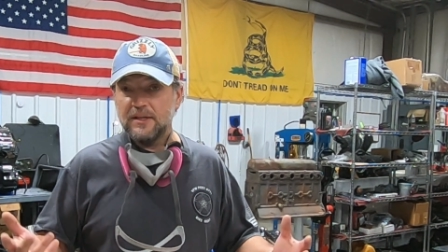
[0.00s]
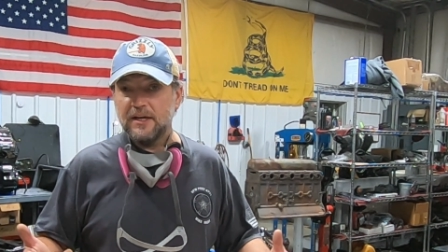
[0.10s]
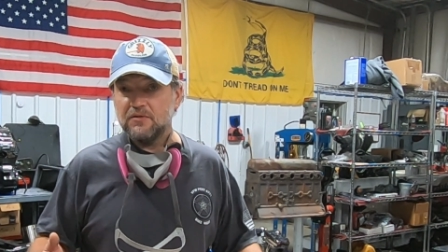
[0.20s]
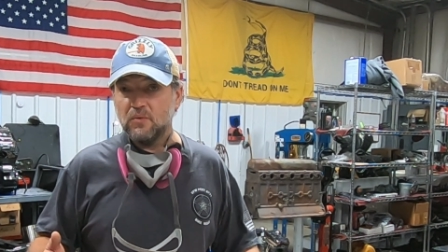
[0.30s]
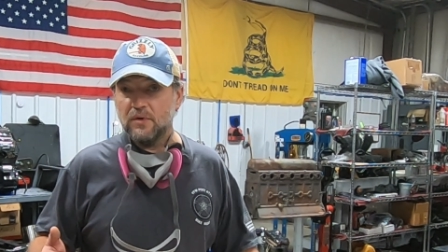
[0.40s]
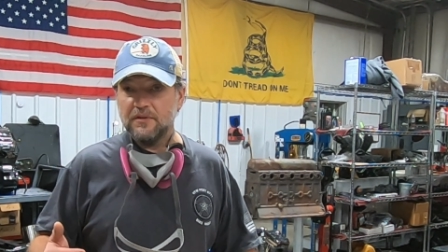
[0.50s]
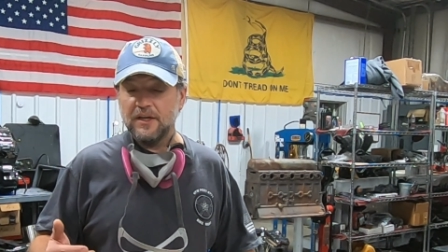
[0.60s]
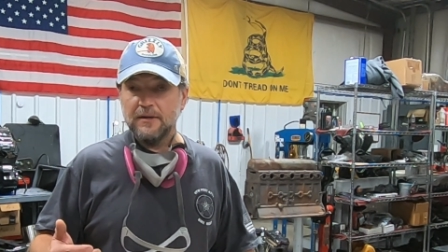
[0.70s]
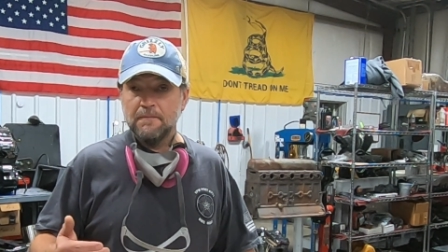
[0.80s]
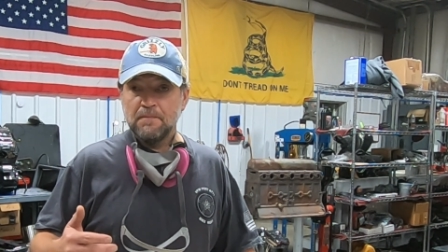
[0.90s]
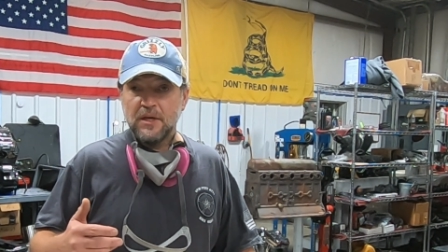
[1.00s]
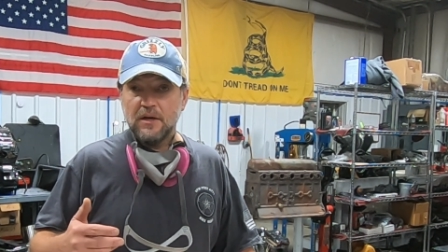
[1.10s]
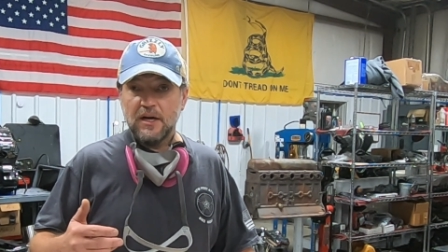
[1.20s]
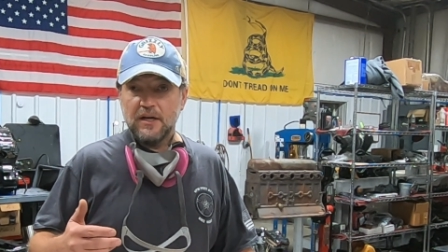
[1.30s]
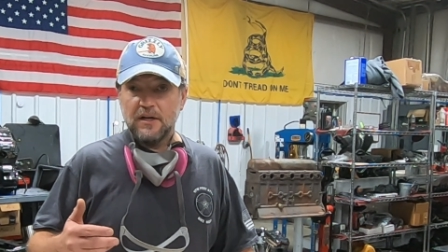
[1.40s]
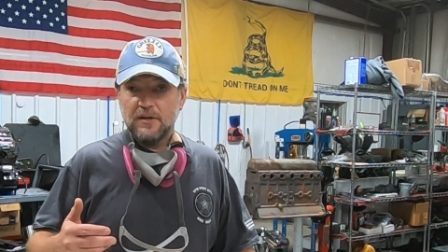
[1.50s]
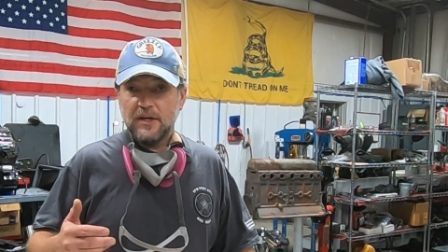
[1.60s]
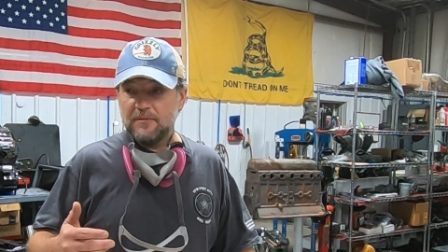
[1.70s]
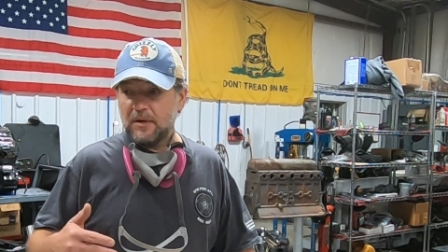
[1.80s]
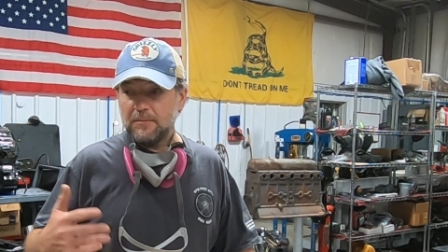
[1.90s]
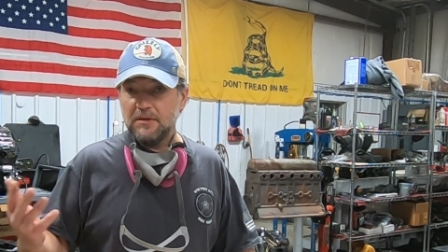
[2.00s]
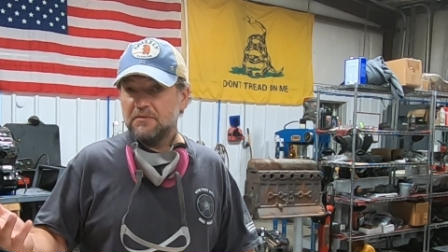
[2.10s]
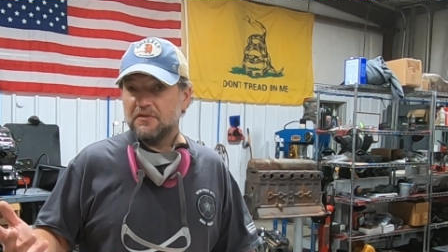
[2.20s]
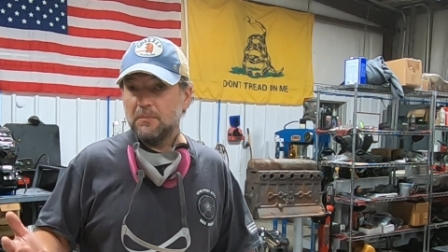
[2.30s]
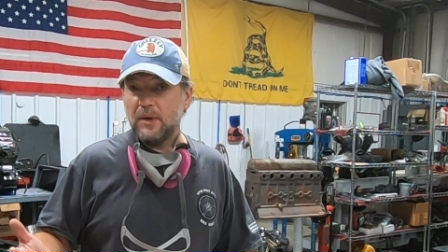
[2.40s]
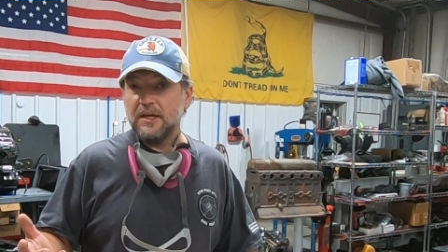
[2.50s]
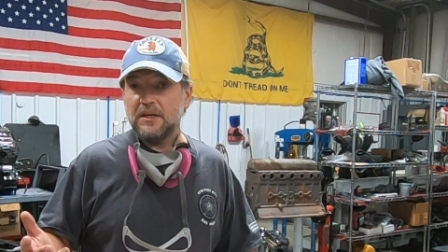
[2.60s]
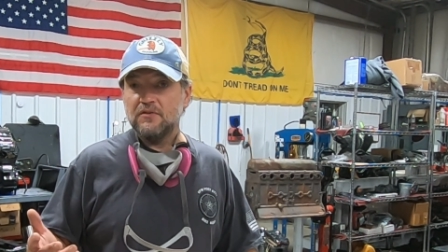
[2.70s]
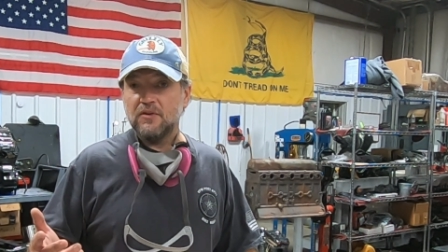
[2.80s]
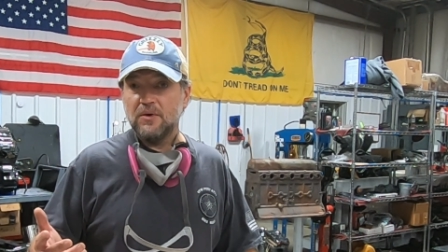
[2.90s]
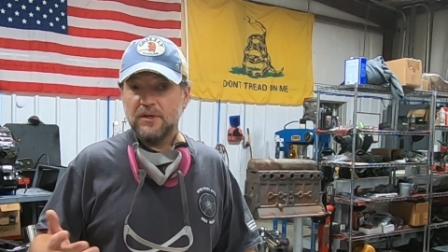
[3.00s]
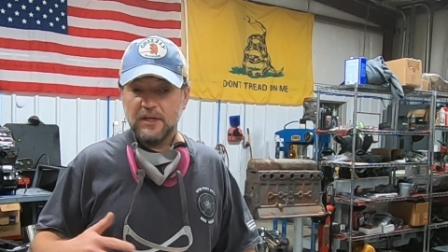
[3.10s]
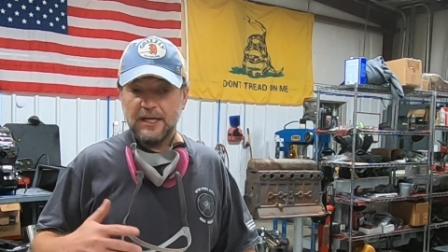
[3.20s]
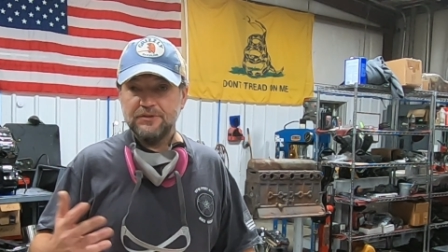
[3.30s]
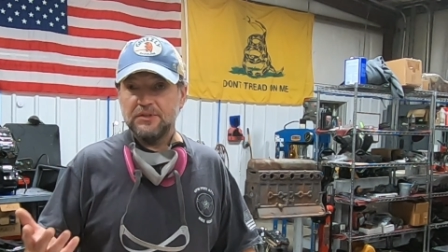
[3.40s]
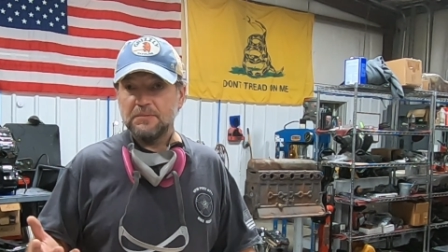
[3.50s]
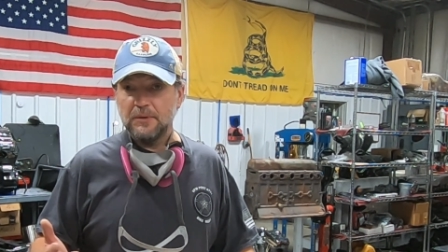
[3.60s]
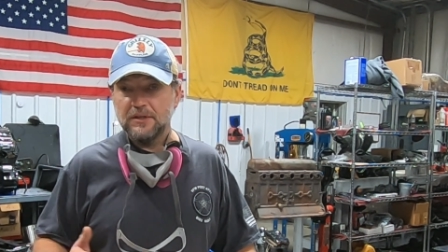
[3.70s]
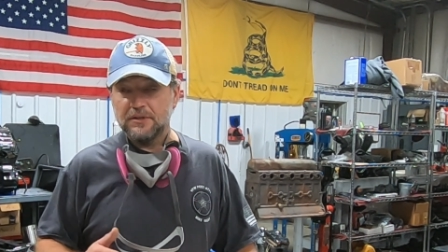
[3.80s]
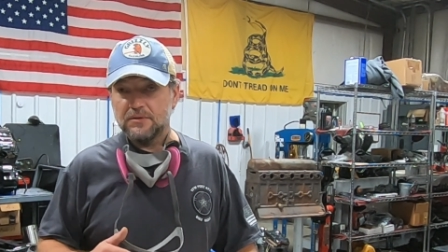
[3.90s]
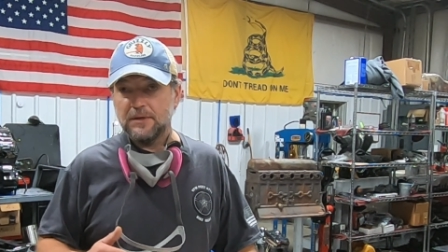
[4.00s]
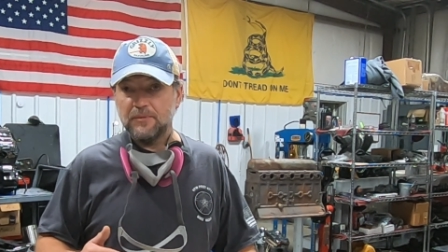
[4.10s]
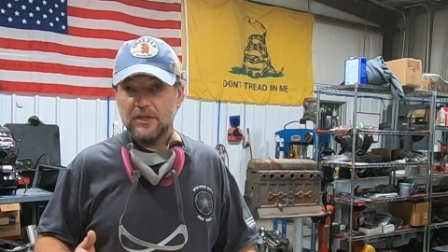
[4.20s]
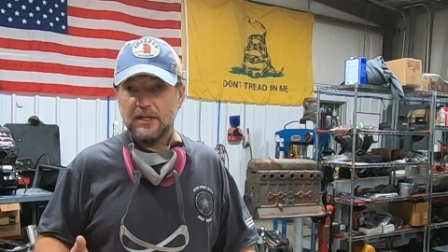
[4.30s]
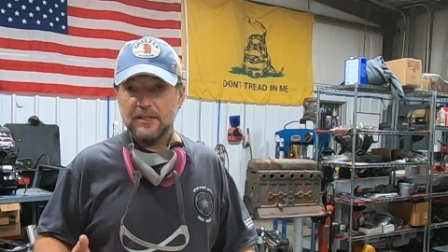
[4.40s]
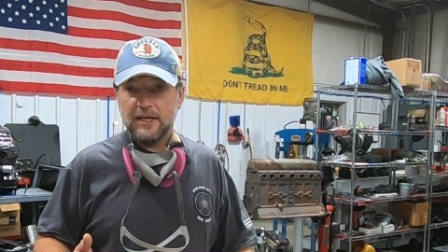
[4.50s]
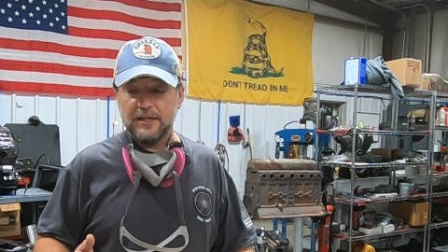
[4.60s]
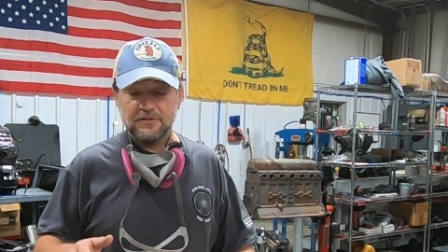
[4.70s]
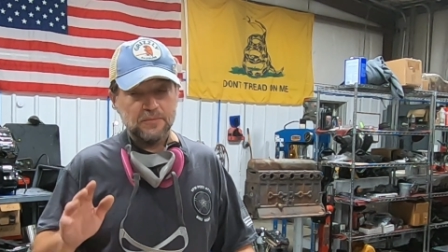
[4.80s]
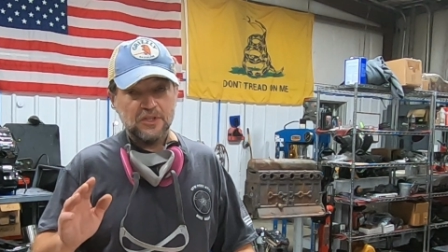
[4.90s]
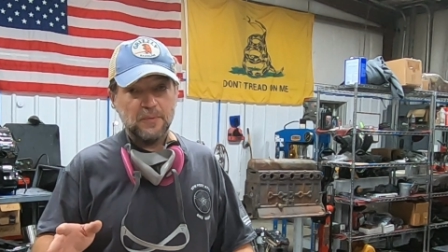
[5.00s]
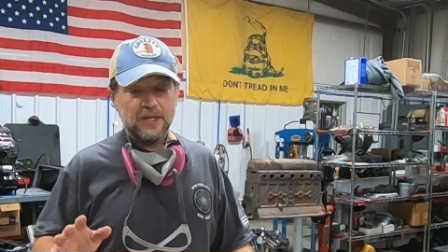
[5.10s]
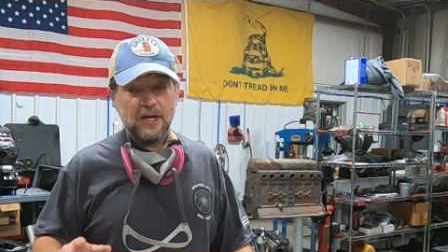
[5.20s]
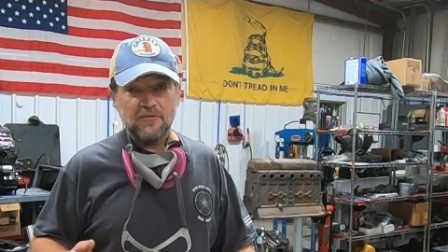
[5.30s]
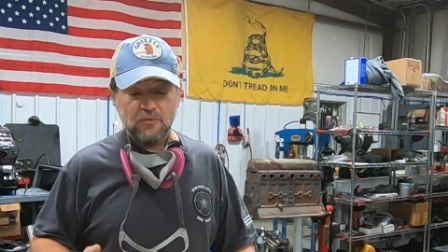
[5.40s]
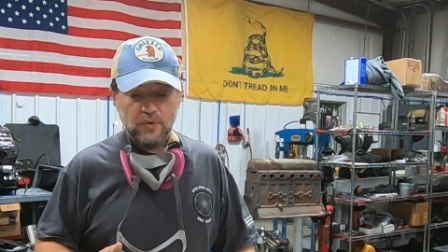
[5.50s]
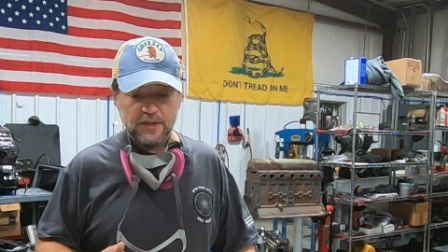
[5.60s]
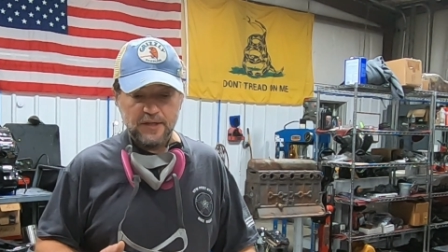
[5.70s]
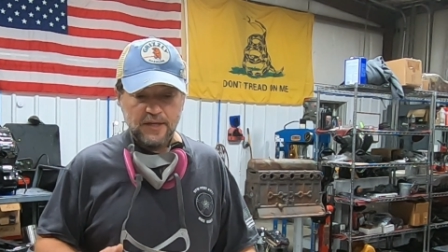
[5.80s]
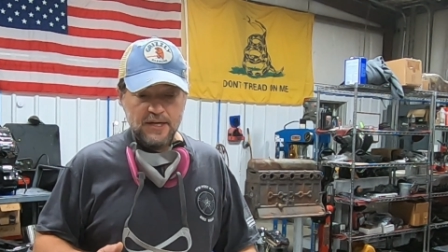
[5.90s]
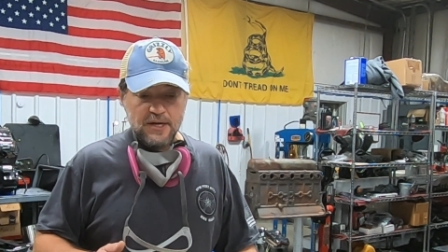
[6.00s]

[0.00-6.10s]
and that sort of thing, uh, and maybe even some baking soda in case you spill it or something like that. So just be careful with it.